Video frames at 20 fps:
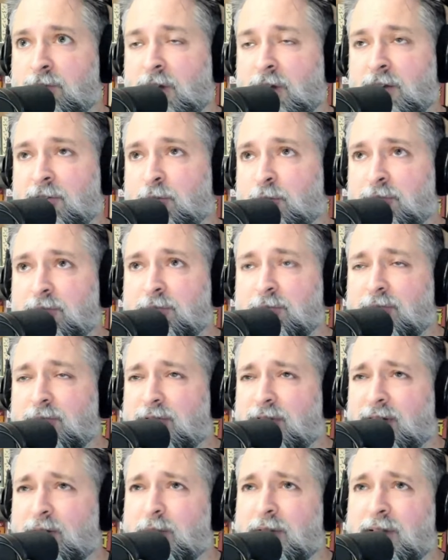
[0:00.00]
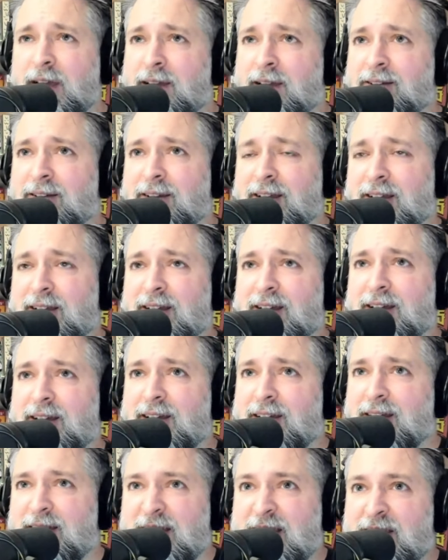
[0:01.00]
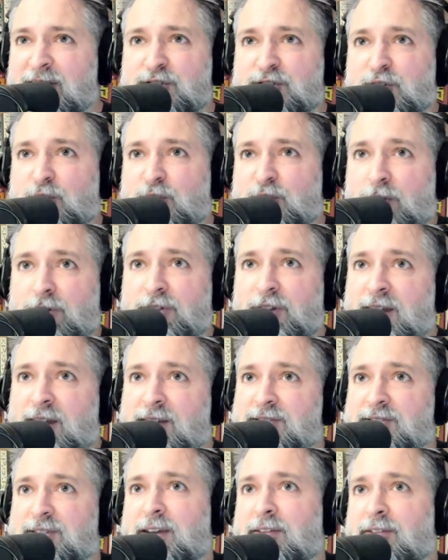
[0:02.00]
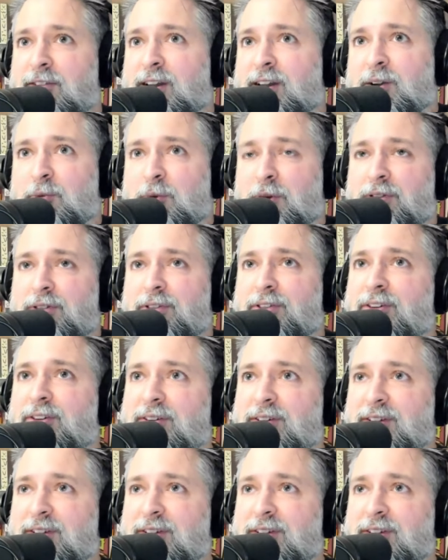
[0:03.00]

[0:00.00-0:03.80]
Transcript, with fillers: I think we had Easter or Thanksgiving with,